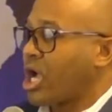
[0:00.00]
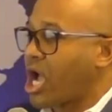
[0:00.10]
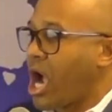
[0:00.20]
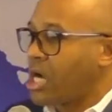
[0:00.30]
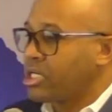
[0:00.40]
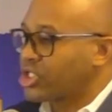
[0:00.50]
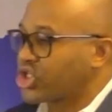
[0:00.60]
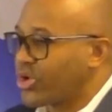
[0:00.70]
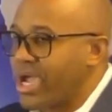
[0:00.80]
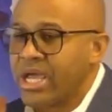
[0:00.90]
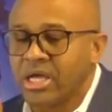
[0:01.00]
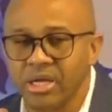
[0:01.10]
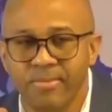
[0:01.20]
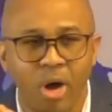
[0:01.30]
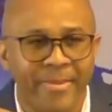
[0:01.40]
gone astray,
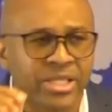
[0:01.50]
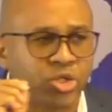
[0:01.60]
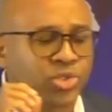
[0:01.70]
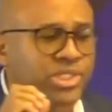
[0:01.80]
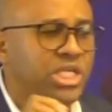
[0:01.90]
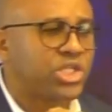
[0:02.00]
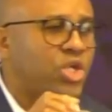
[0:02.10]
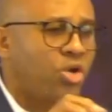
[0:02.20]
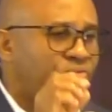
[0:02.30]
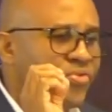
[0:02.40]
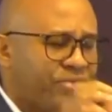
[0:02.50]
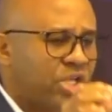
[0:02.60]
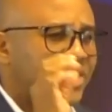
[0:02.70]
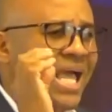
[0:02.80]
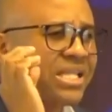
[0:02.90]
the moment you see certain
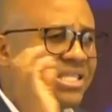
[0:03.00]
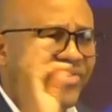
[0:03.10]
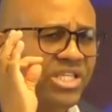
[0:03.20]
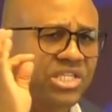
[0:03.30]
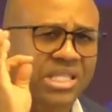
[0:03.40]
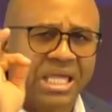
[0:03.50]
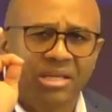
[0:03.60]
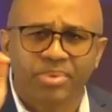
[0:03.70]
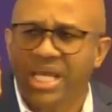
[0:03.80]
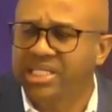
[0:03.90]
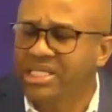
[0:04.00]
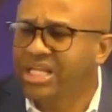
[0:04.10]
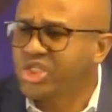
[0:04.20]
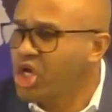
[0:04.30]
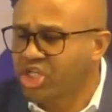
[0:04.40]
frivolous activities taking place in
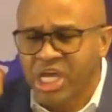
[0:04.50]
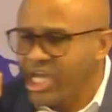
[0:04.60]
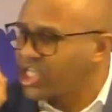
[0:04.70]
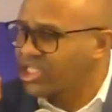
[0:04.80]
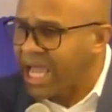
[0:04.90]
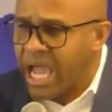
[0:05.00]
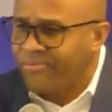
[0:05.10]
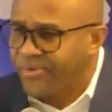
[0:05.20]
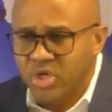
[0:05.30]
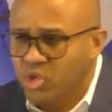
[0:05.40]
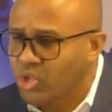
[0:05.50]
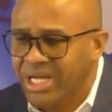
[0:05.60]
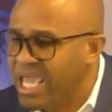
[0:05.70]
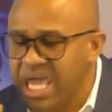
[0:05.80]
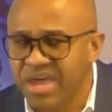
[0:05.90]
that church, it's time for you to
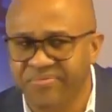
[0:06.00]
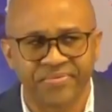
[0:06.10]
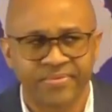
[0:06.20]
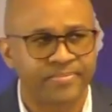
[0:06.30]
leave.